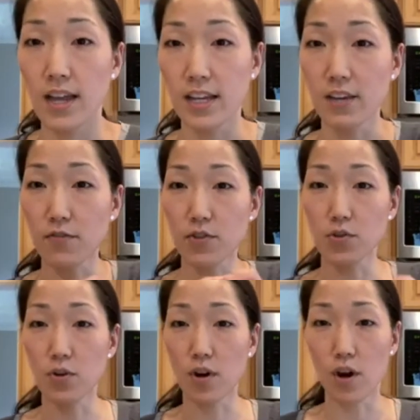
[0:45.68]
And if
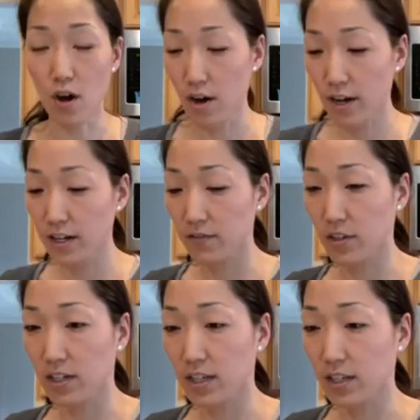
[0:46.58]
you are on,
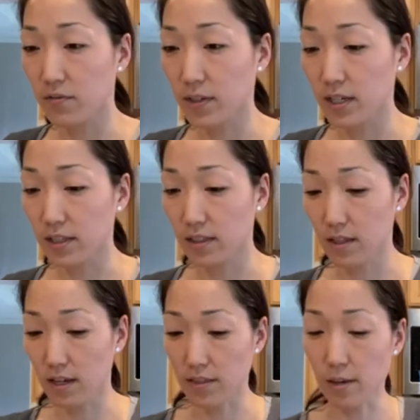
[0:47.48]
if you can give me a
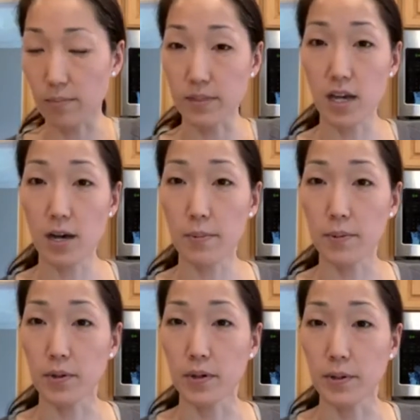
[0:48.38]
thumbs up,
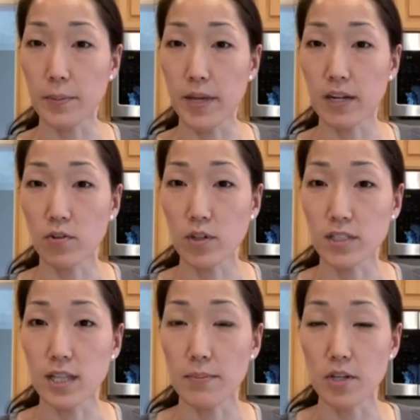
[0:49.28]
and of
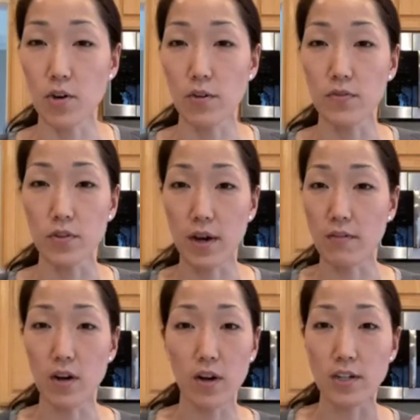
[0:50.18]
course let me know if you
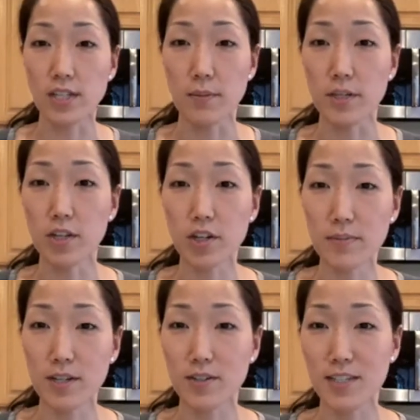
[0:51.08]
have a hard time
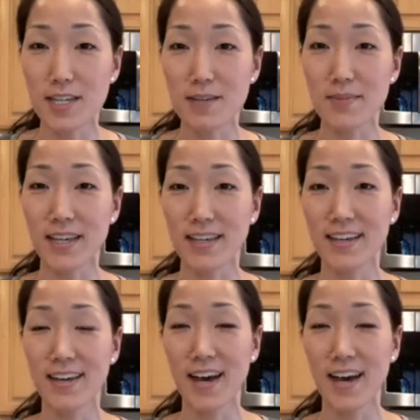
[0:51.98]
hearing me or seeing me.